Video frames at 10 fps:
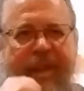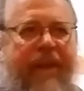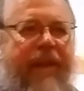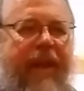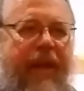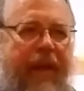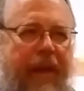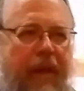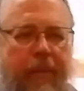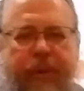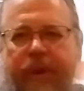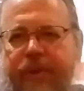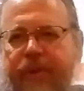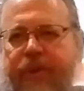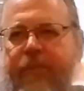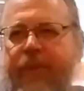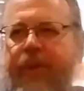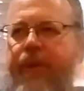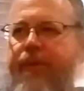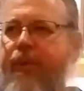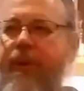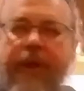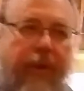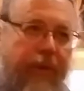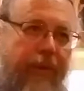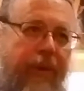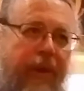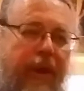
and apprentices himself to an elder,